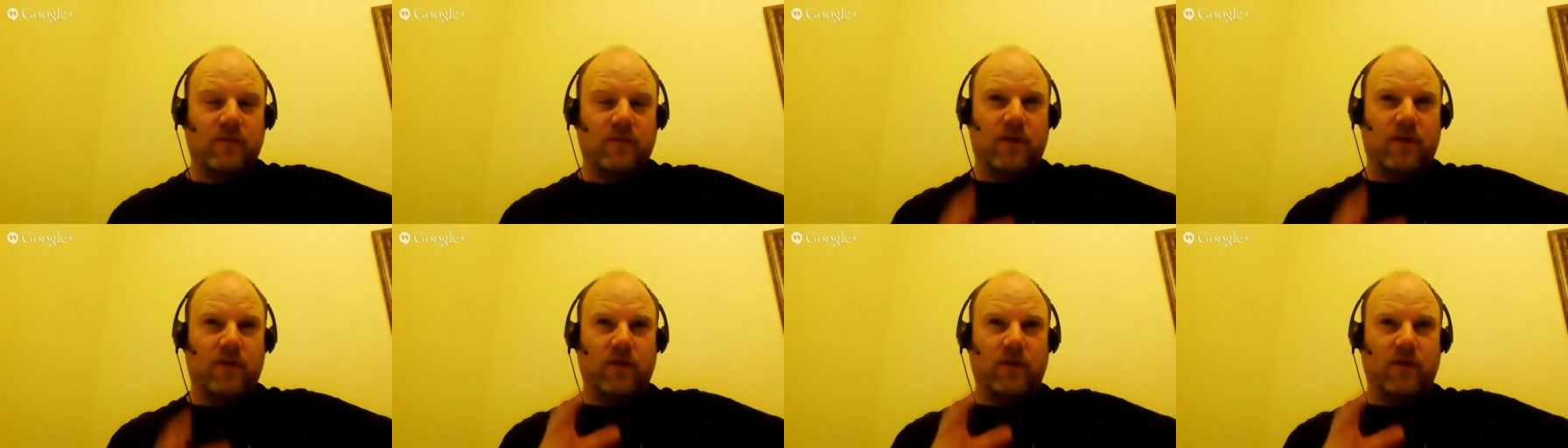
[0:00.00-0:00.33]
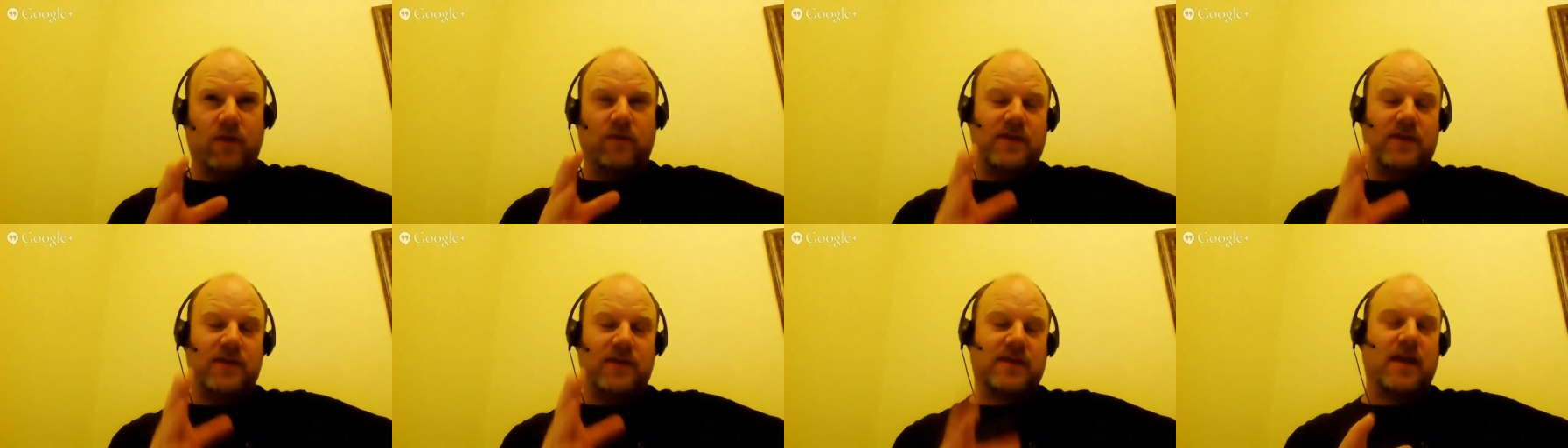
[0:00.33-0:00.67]
when
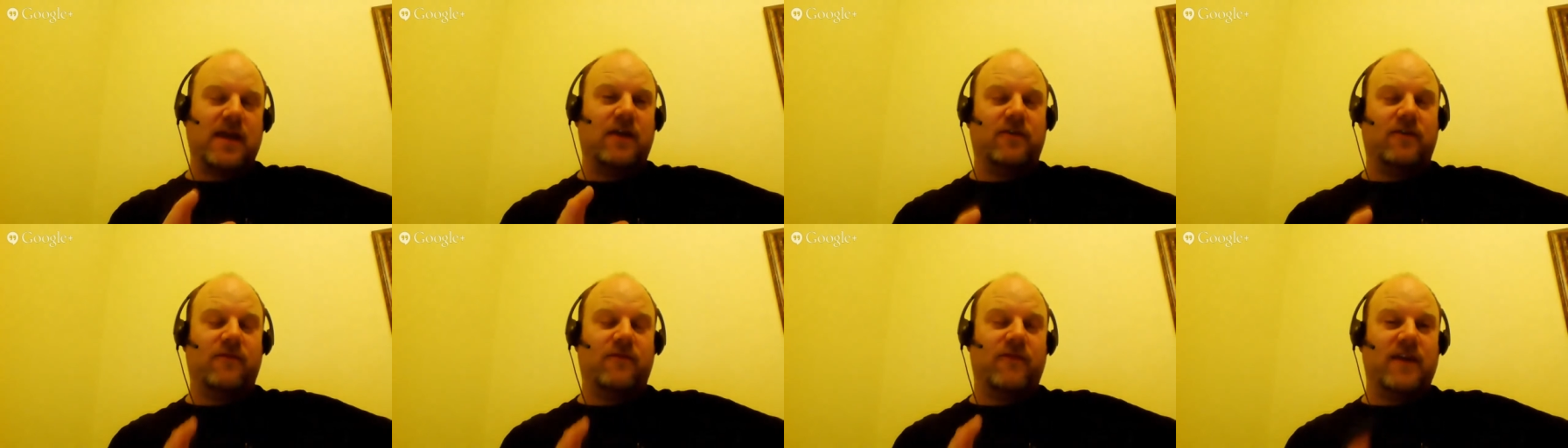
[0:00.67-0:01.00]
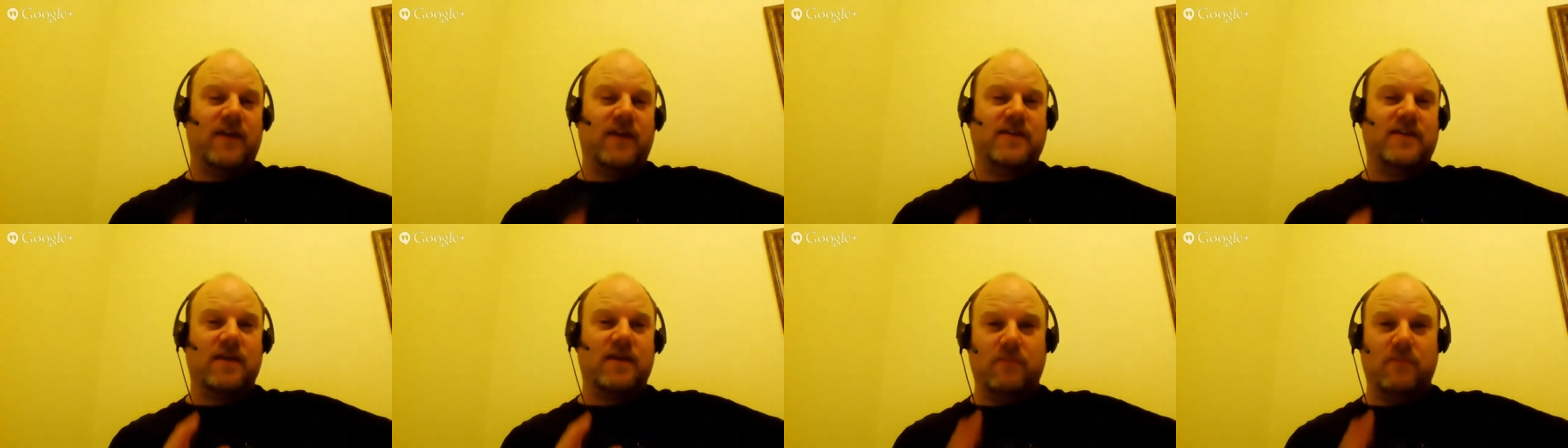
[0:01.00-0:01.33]
these characters are
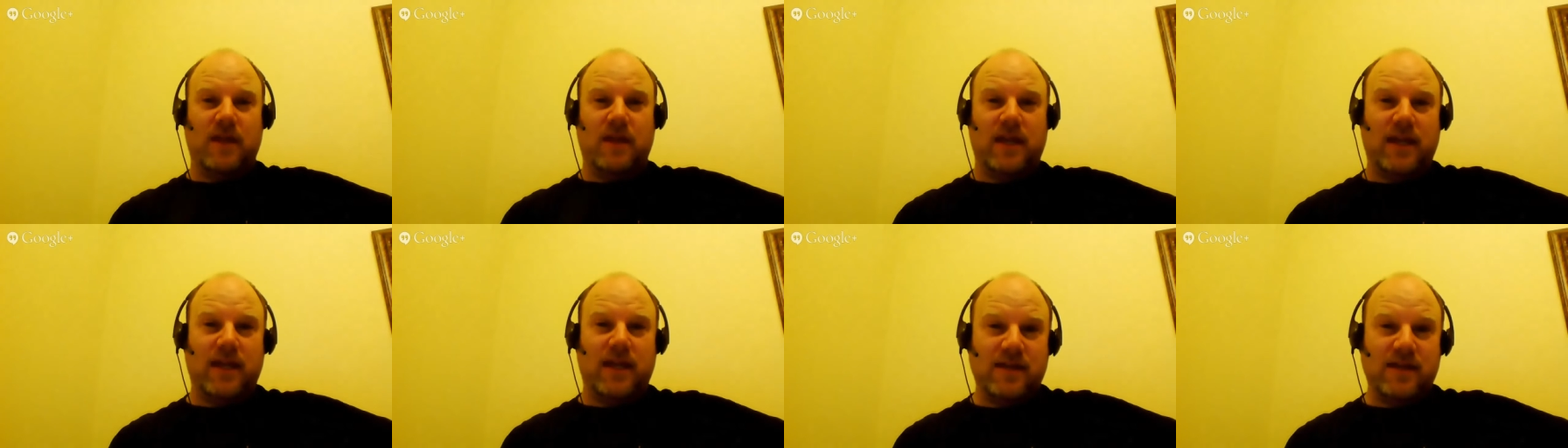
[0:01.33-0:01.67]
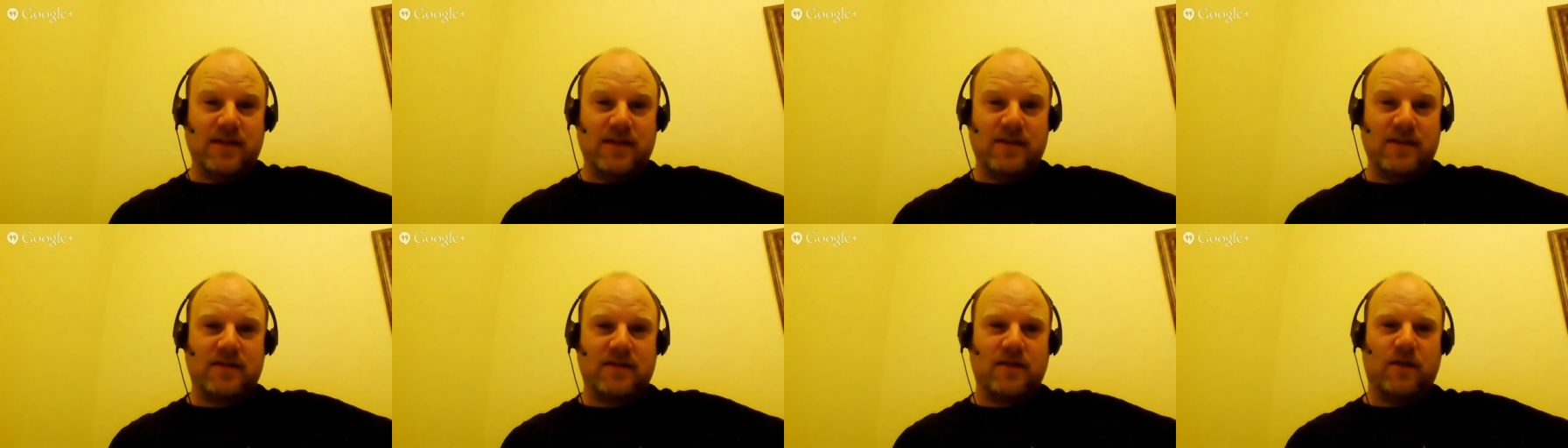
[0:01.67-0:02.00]
facing
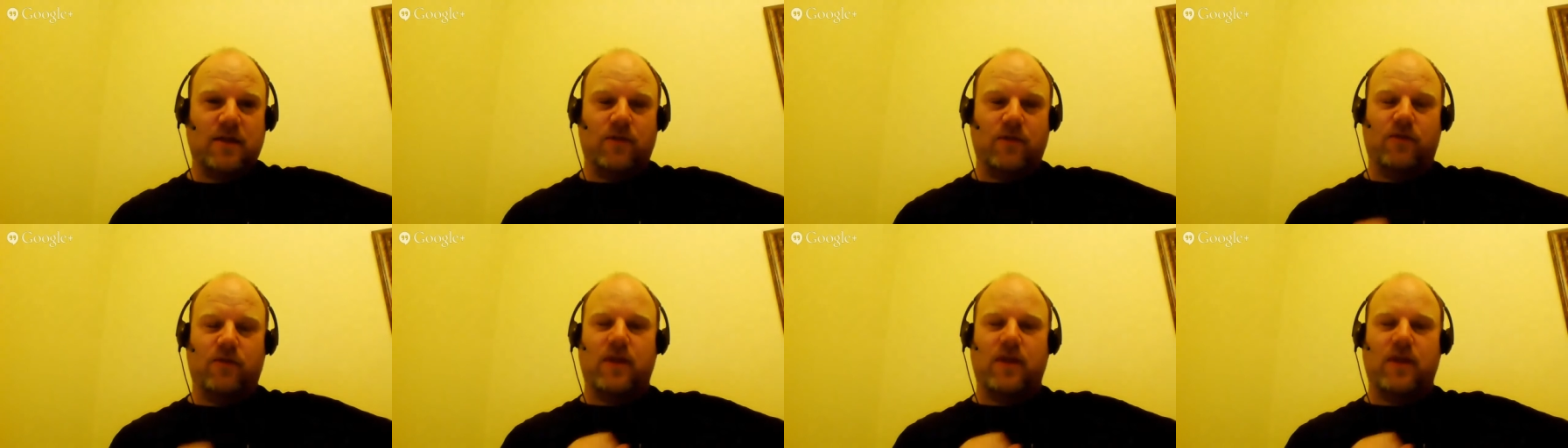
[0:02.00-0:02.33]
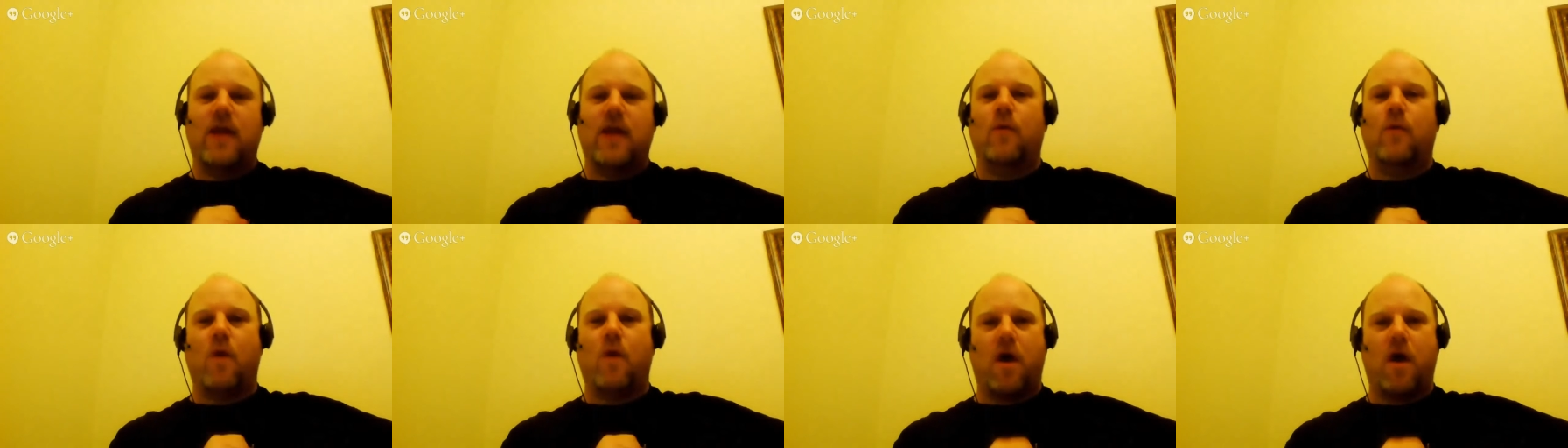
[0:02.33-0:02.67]
minions,
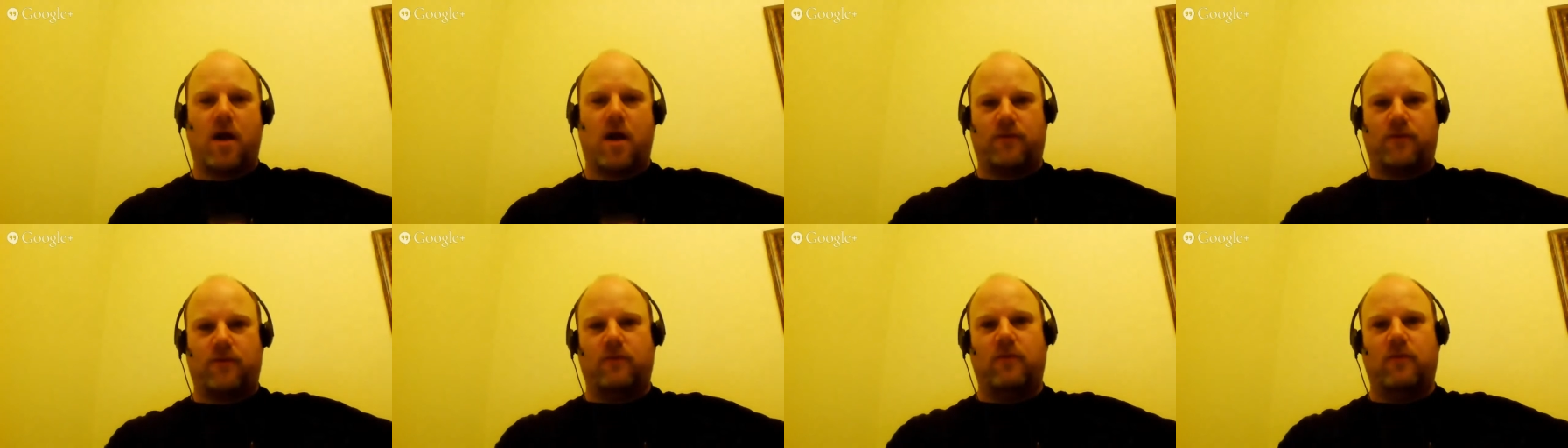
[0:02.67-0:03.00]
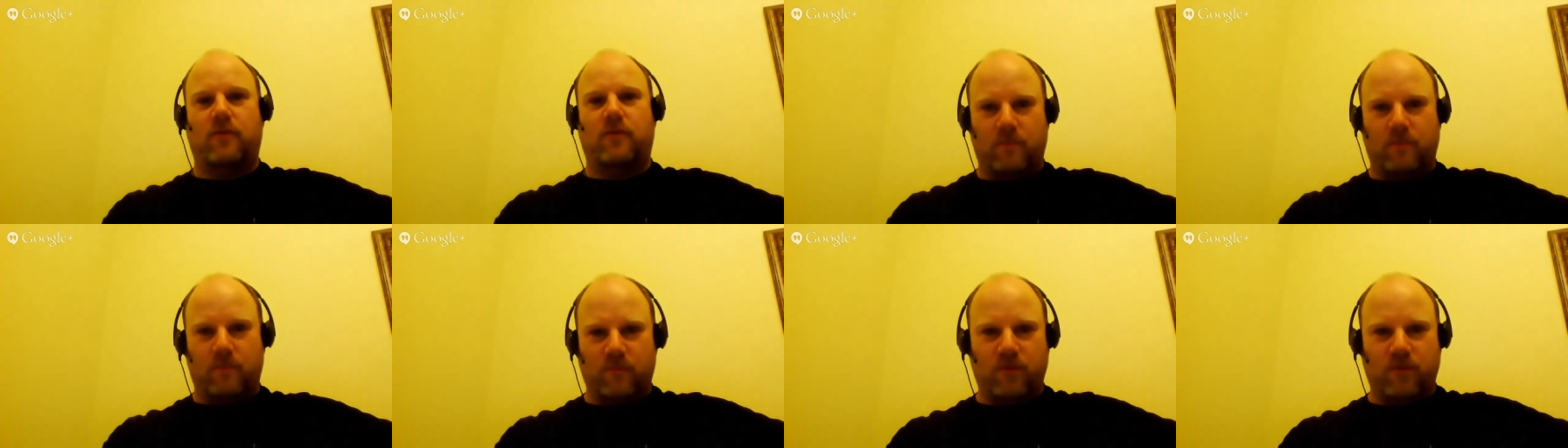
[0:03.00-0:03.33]
they walk through
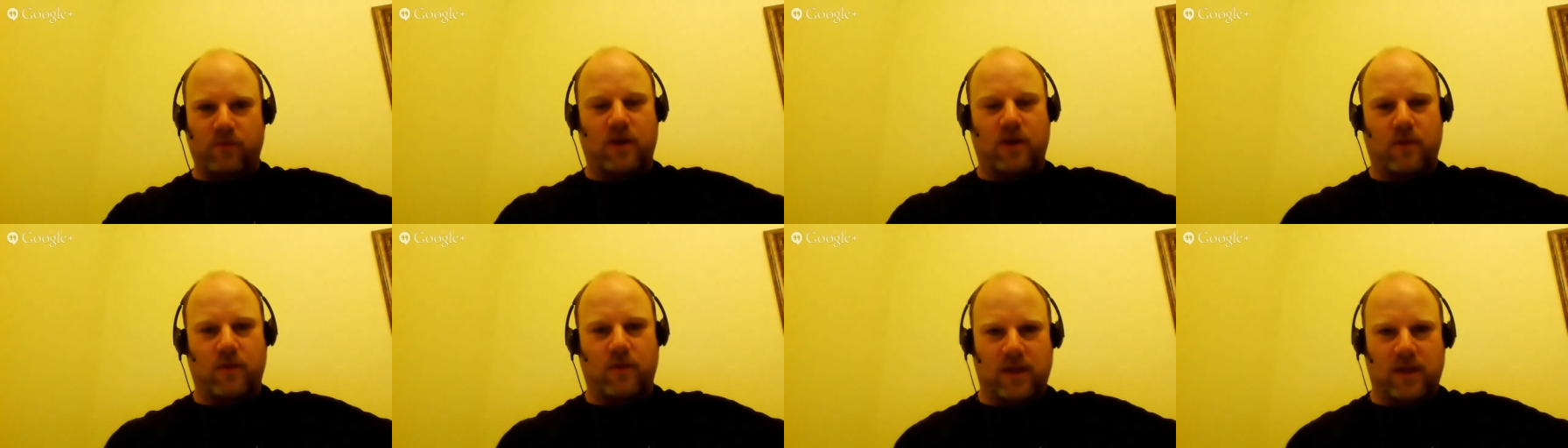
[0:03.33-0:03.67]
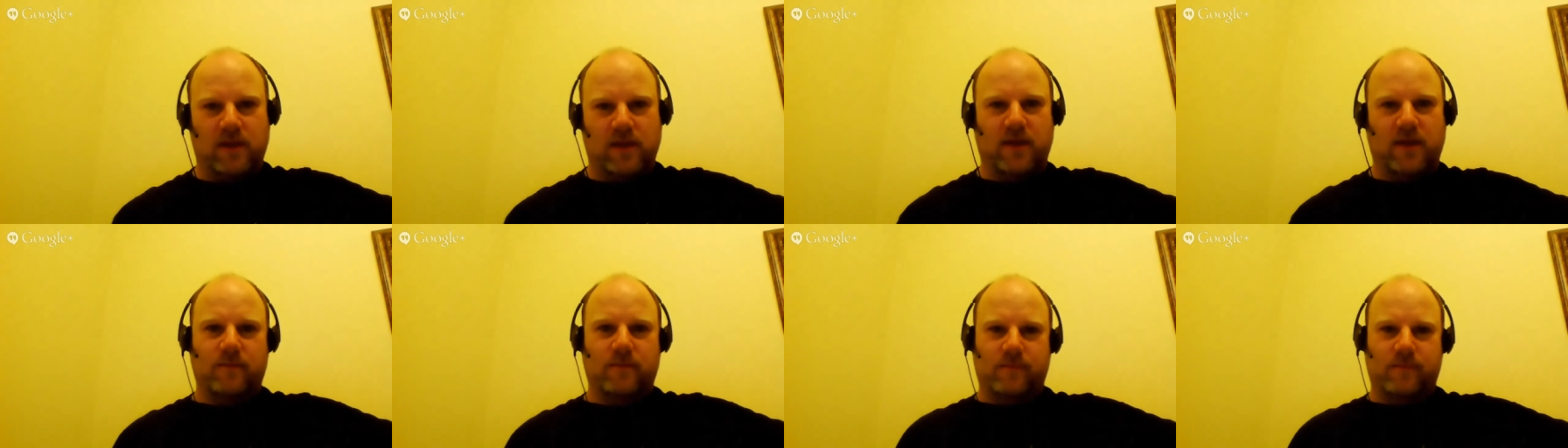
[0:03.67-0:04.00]
them pretty quickly.